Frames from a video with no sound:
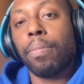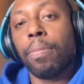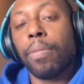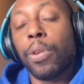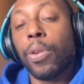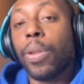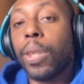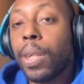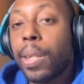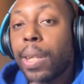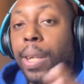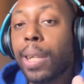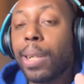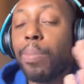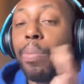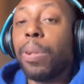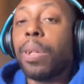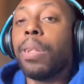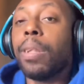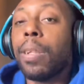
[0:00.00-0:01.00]
So this has
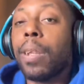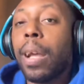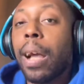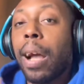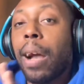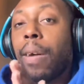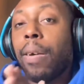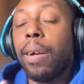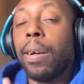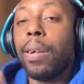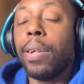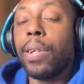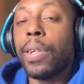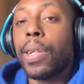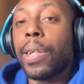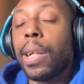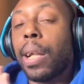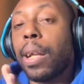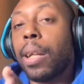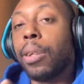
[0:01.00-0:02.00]
been how to
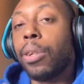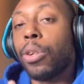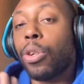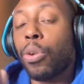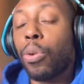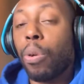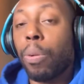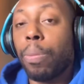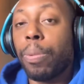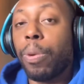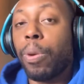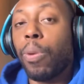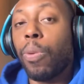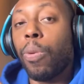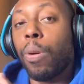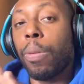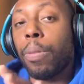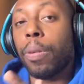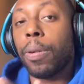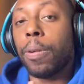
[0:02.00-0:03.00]
understand a Scorpio
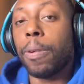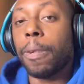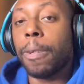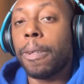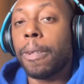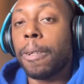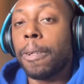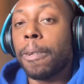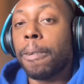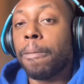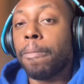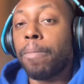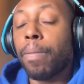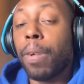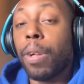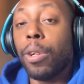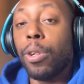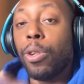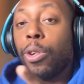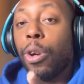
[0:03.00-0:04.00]
woman.
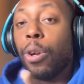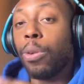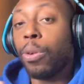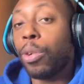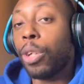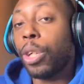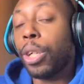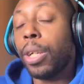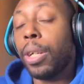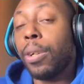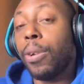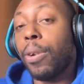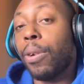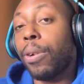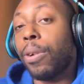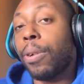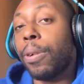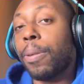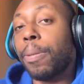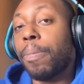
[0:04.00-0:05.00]
Don't cheat
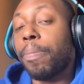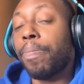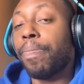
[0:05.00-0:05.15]
on her.